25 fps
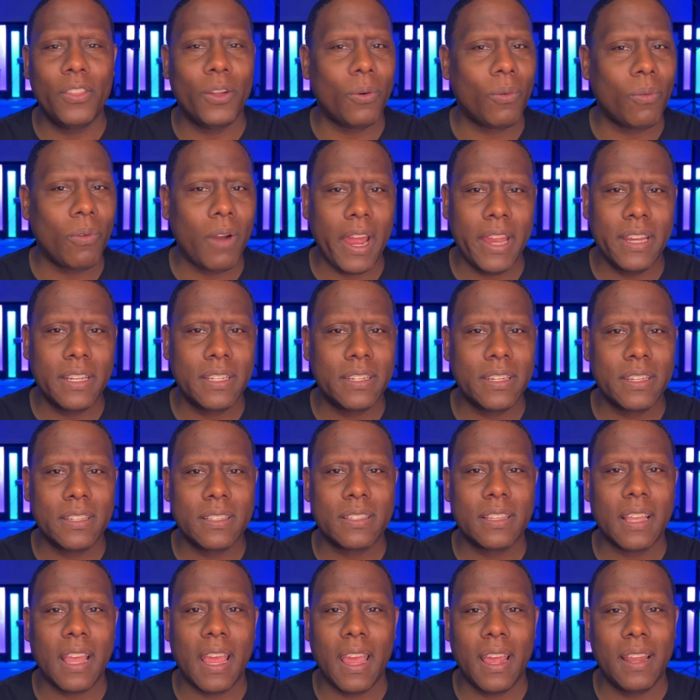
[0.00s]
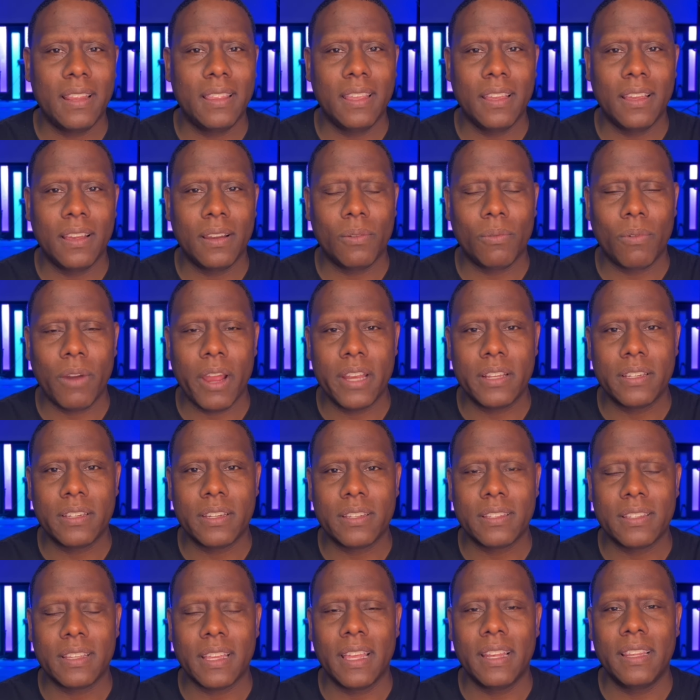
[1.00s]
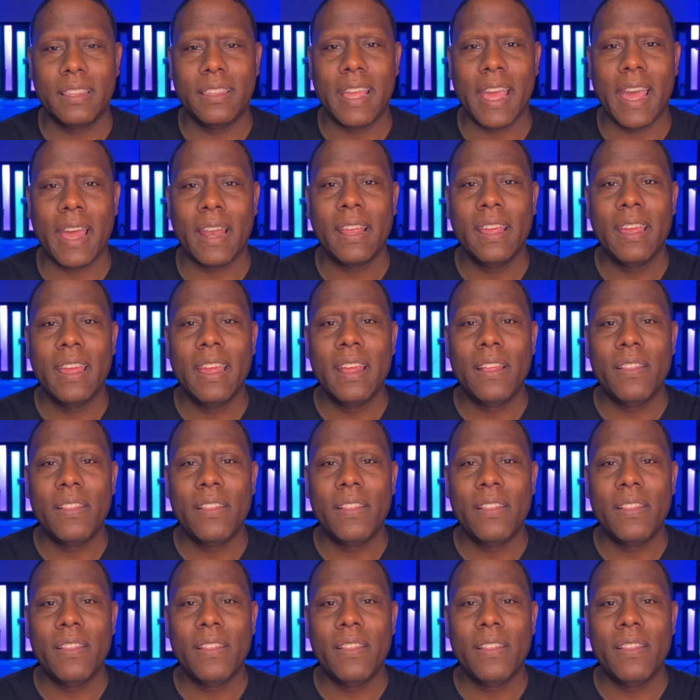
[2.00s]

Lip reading: the righteous and the unrighteous, and that